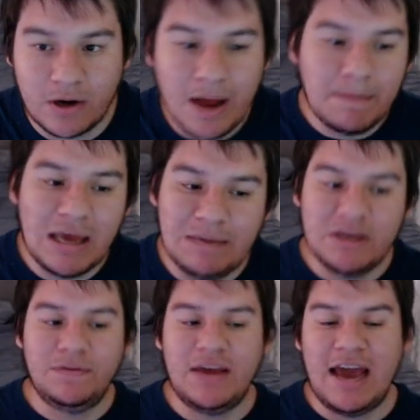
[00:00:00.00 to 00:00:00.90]
Maybe
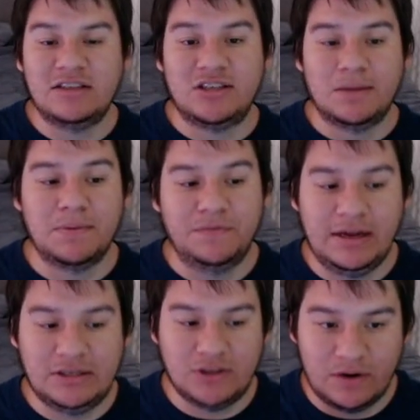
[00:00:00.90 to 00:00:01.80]
if he had some
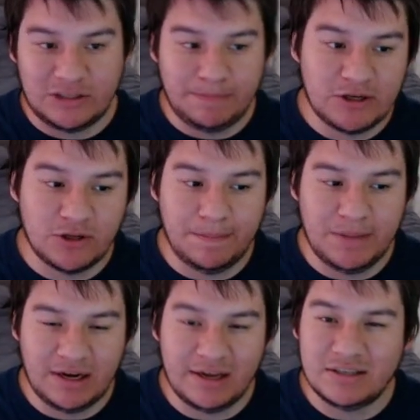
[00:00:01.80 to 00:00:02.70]
effects on his special
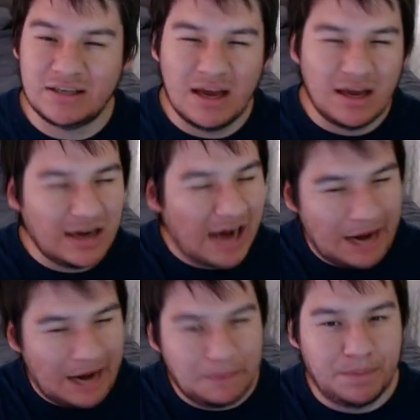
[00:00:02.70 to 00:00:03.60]
abilities, I
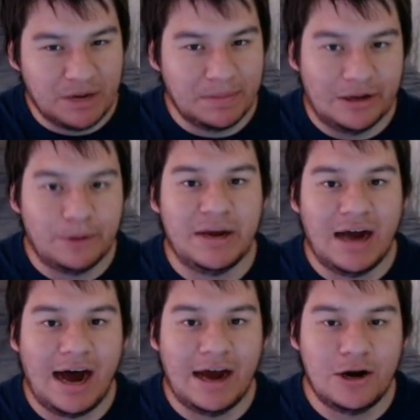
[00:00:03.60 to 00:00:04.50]
would put him a little bit higher,